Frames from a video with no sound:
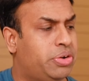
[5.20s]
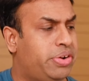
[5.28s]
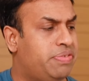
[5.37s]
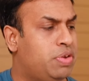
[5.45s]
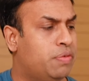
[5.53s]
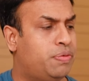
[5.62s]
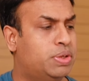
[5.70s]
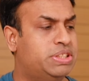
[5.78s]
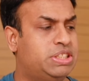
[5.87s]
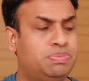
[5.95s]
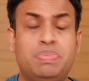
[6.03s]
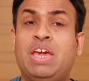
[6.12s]
the review for
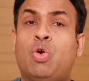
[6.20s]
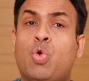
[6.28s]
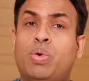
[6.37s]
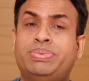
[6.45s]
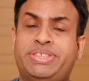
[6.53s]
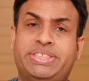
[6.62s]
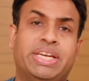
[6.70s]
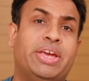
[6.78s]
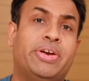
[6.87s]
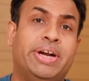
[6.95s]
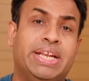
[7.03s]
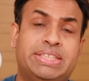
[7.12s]
this Mi Home
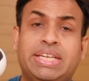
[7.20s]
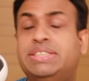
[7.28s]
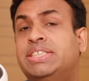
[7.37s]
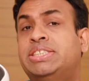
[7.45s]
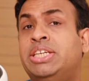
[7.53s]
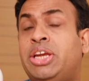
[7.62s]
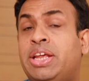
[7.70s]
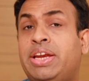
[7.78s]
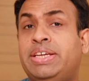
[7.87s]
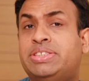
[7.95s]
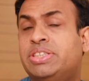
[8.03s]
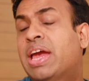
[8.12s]
Security 360
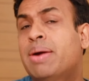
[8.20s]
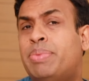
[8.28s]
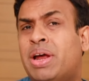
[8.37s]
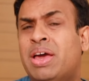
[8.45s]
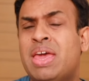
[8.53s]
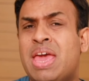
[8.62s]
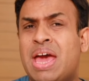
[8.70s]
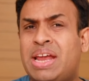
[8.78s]
degrees camera.